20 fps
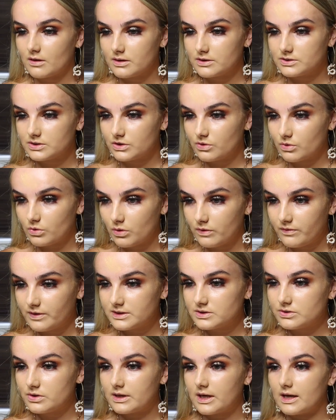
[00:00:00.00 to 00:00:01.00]
So I don't know if
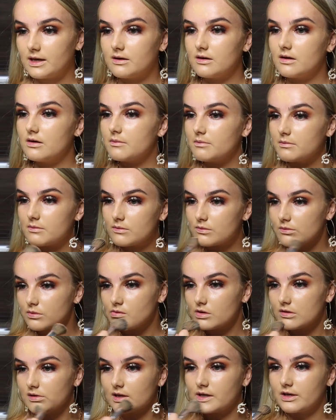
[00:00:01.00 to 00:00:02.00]
it's looking
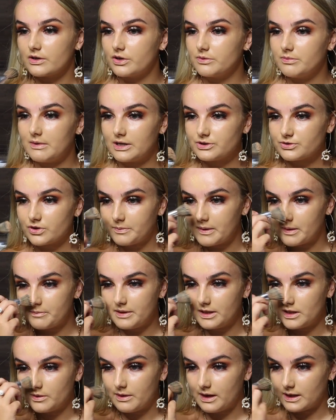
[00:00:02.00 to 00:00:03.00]
like a good match or a bit
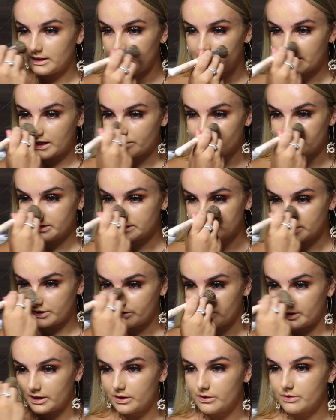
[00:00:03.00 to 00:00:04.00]
peely wally, I can't really tell
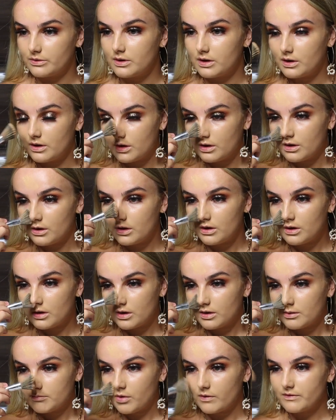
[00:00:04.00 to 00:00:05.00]
right now.
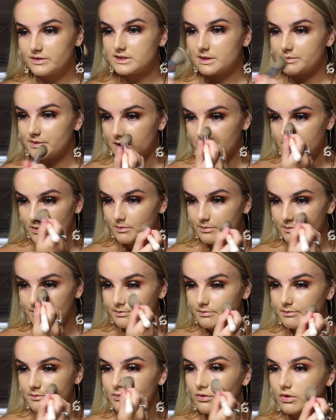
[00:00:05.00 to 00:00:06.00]
But obviously I'm going to put
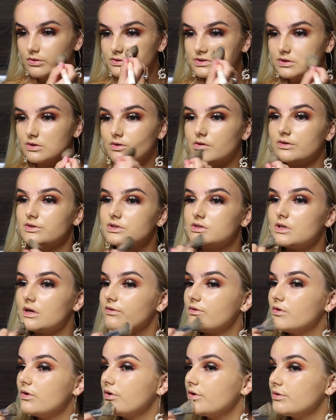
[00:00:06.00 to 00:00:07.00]
bronzer on
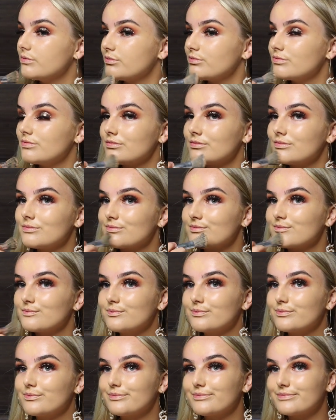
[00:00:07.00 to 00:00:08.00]
stuff on
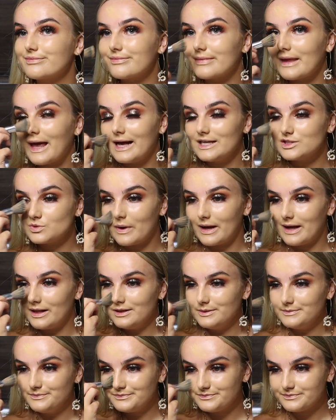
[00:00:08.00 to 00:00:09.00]
as
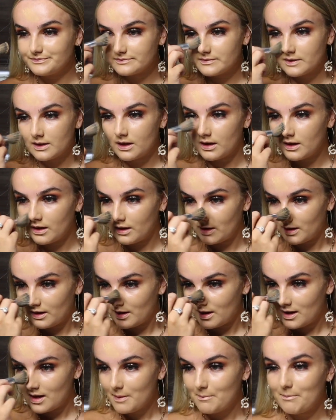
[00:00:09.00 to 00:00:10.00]
well.
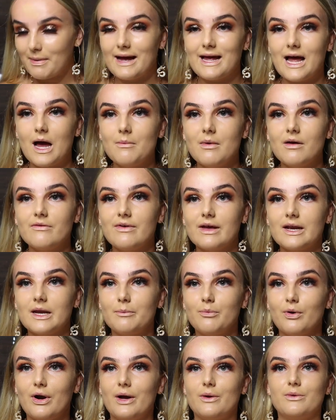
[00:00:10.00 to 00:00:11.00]
But I am very
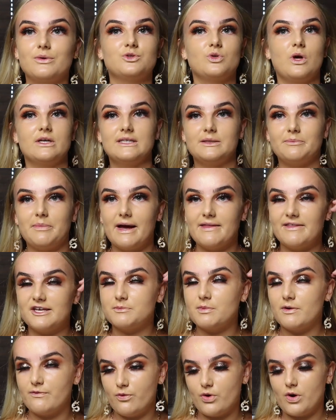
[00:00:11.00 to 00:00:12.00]
brown, so I did buy this
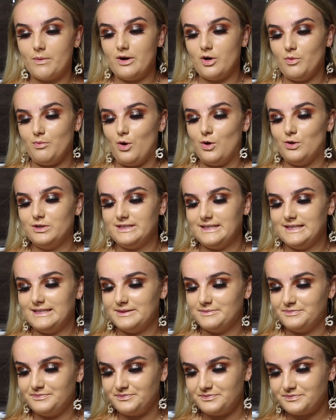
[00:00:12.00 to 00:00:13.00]
before I went on
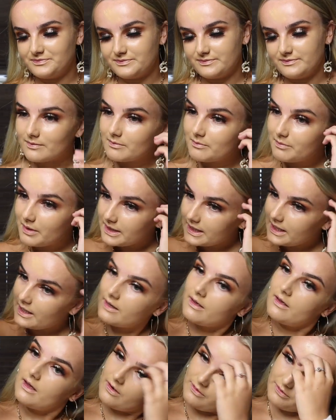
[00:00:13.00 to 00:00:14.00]
holidays. But
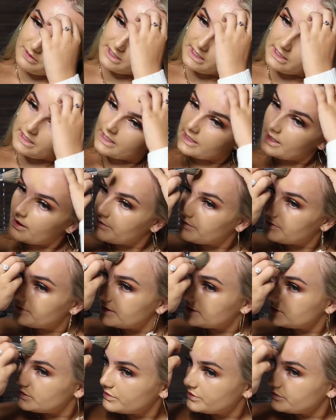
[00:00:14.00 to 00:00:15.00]
yeah, I really like how
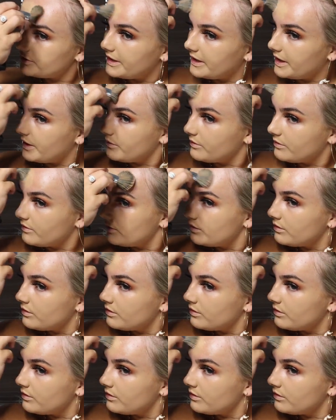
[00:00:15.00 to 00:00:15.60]
this looks right now.